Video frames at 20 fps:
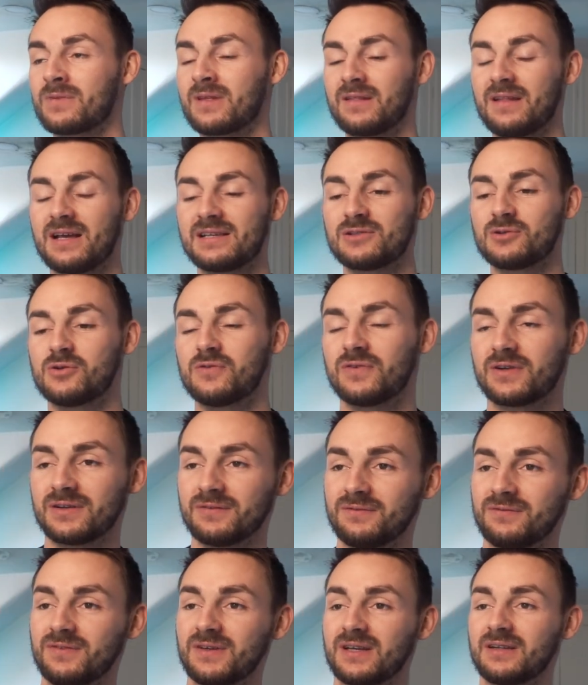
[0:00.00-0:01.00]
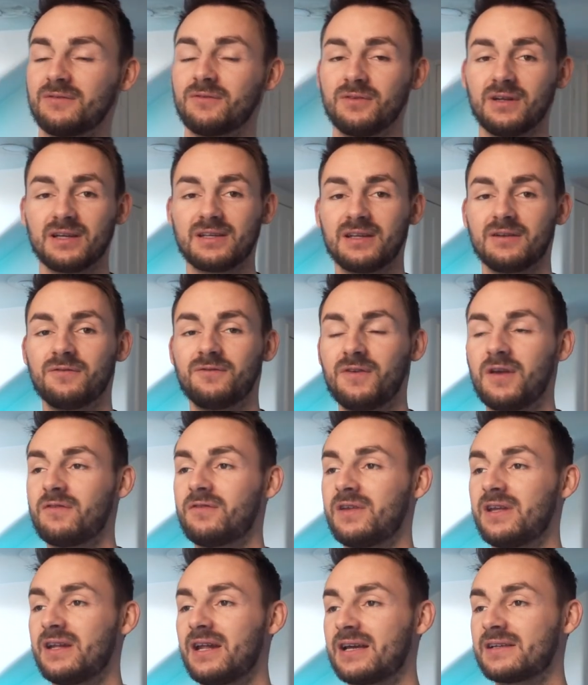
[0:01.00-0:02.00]
That's over a fucking, like, a
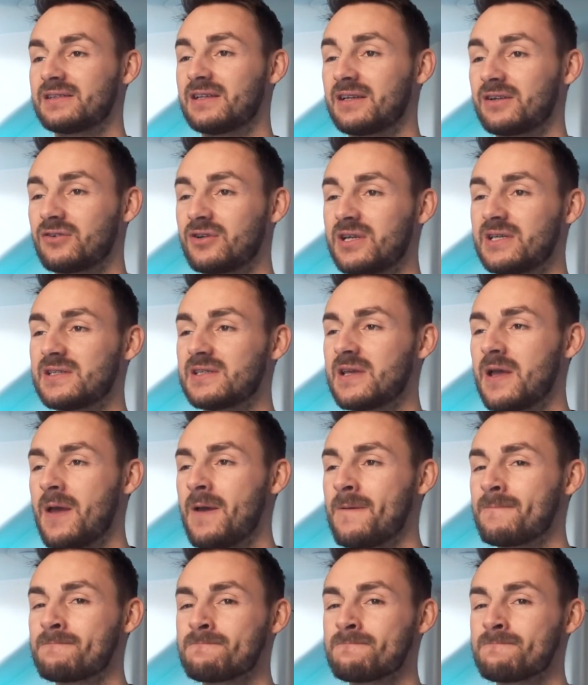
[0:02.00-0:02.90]
15x increase.